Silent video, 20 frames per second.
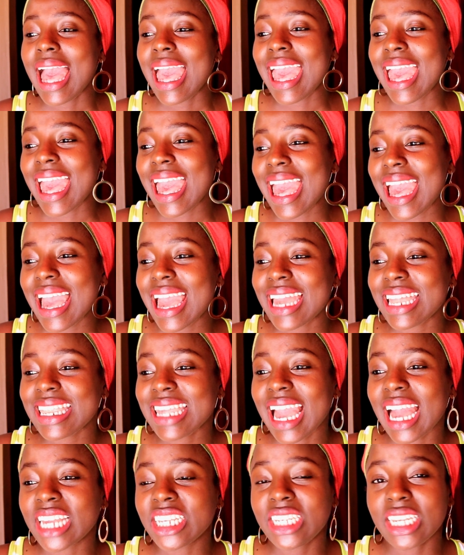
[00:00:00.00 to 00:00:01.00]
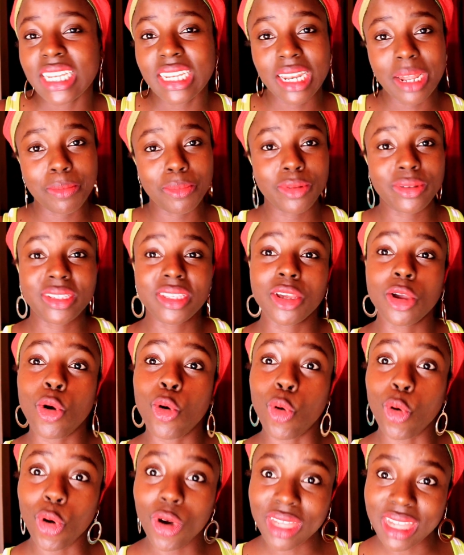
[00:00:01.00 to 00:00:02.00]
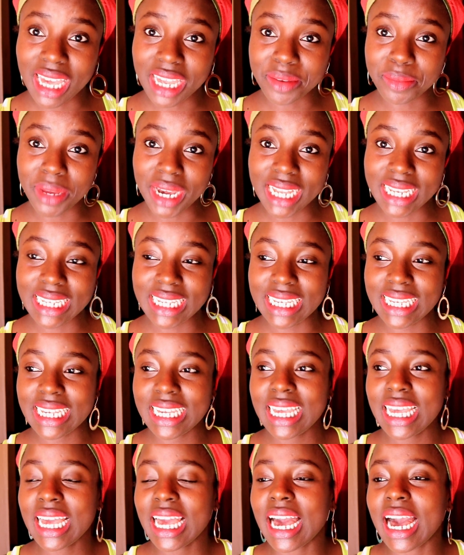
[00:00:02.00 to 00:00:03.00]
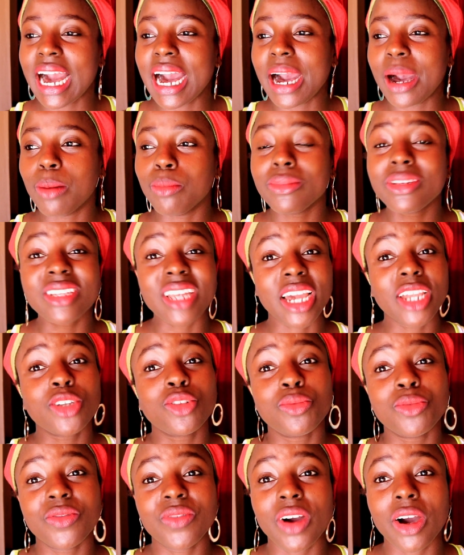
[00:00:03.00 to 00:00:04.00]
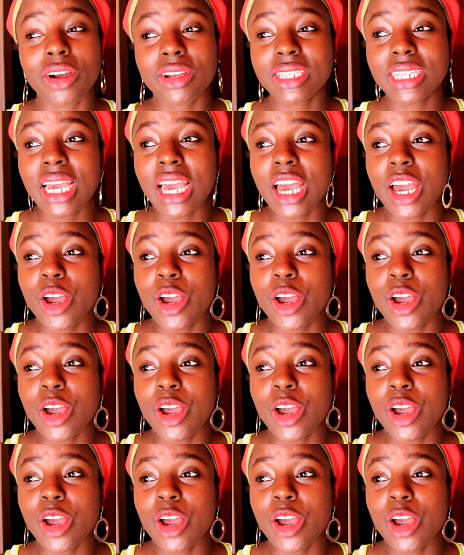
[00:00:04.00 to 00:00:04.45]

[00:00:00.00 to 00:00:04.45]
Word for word: and yeah she ended up losing all that money um, trying to move out